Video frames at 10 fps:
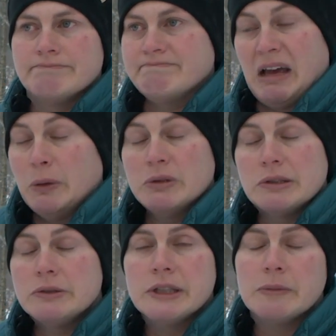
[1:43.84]
I was
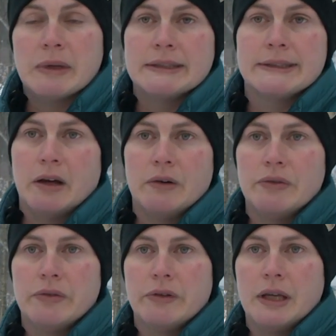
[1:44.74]
losing
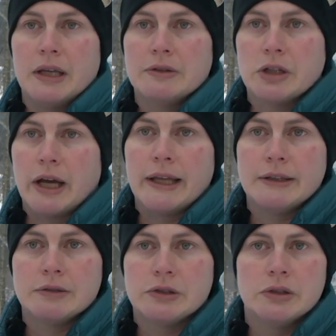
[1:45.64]
myself
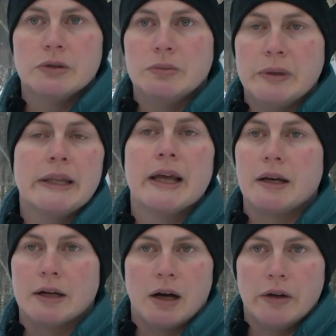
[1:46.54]
trying to be
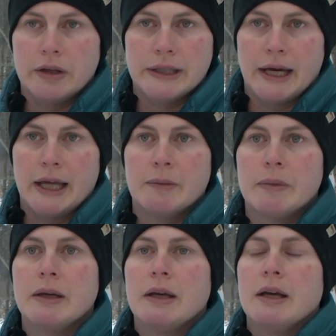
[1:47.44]
there all the
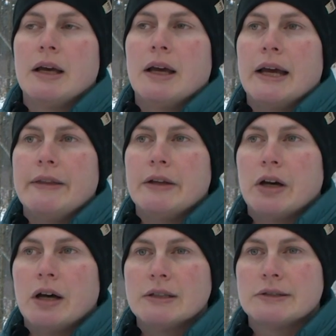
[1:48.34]
time. And the
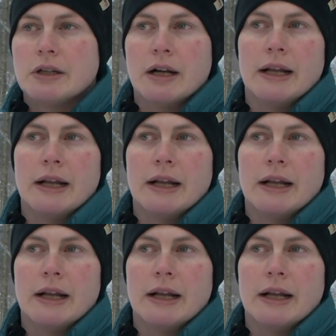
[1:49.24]
dogs started